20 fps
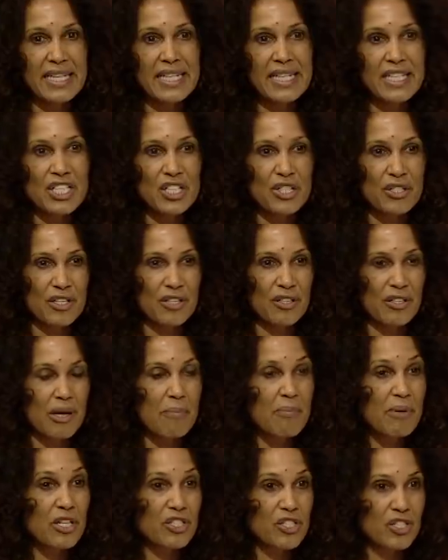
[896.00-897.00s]
leading to the
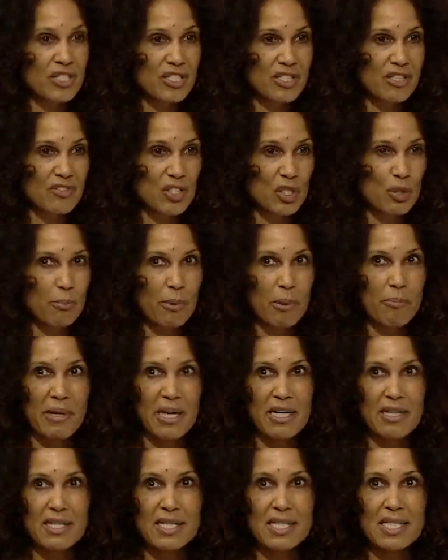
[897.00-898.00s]
emergence of
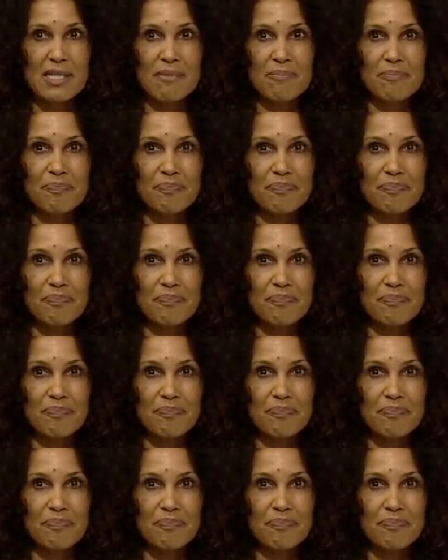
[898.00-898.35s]
superbugs.